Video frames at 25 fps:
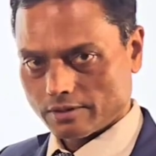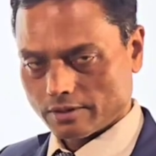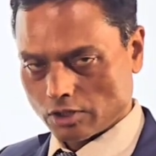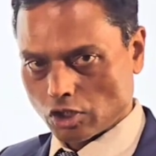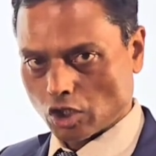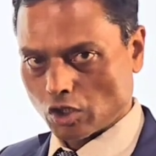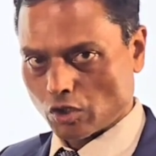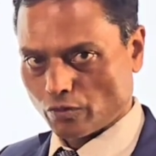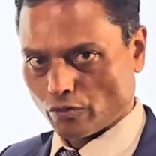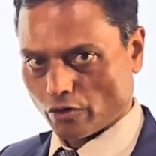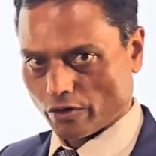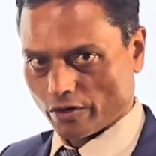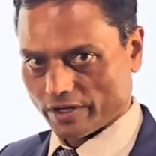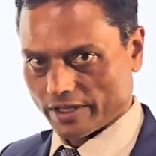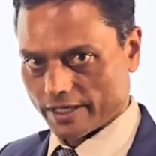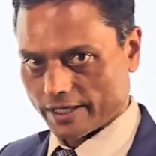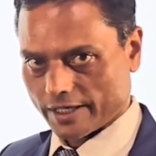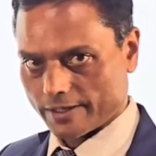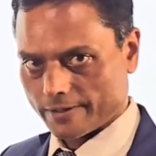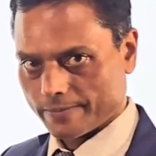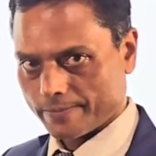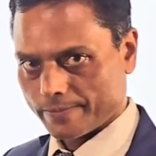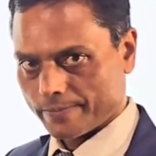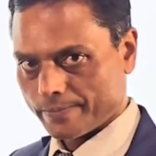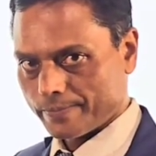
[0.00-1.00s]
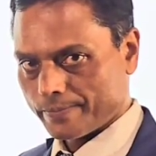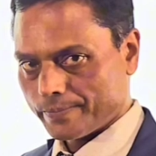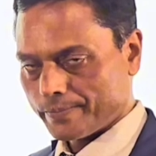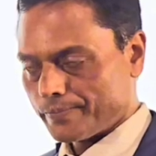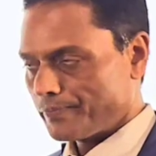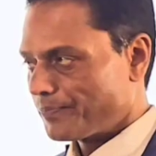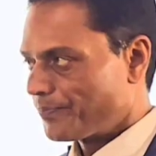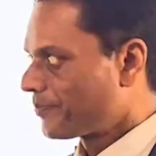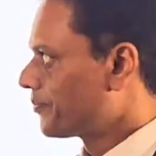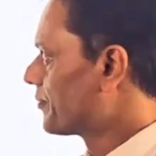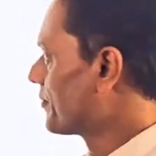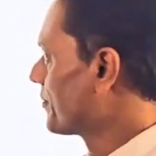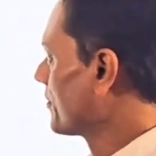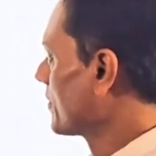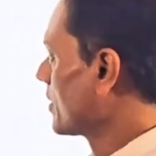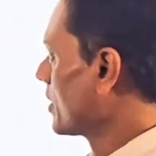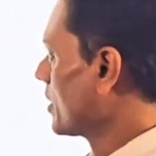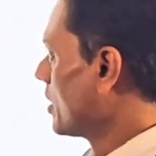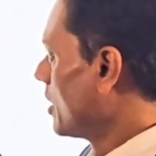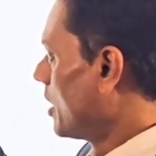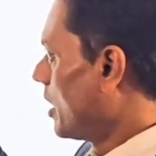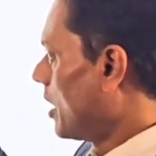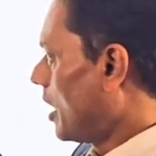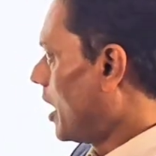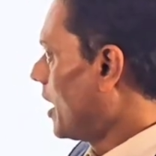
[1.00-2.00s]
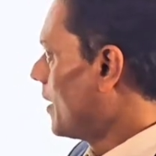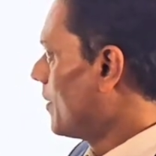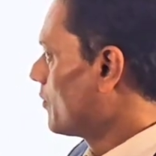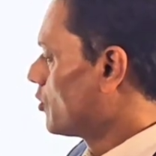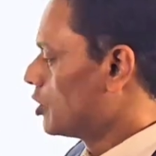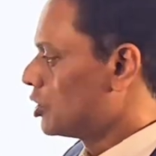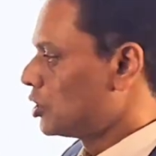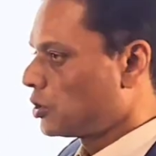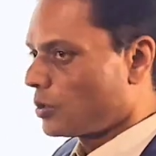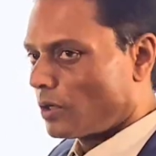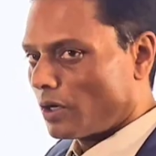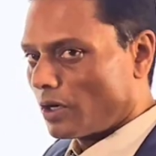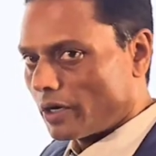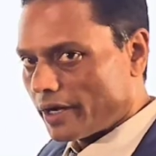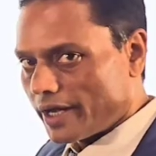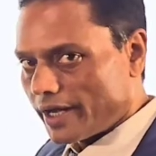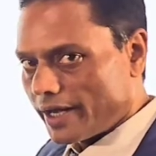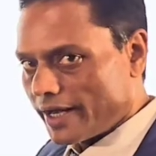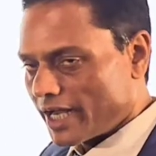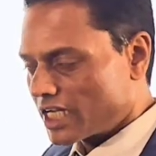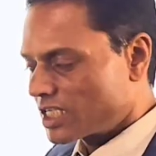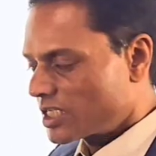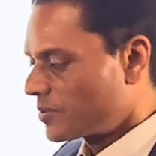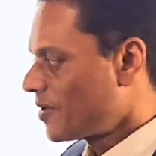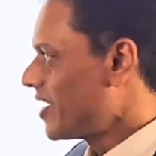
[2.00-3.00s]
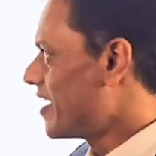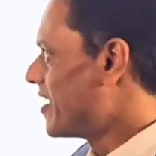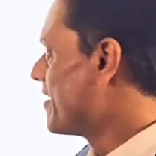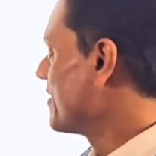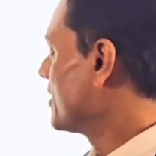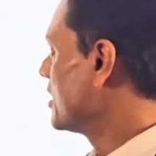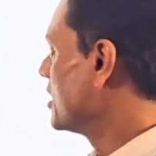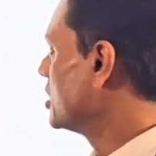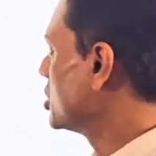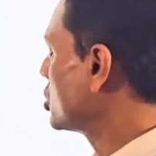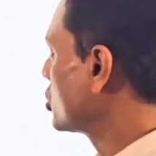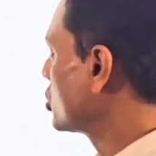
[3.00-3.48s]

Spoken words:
Not to forget that. I'm going to again explain it in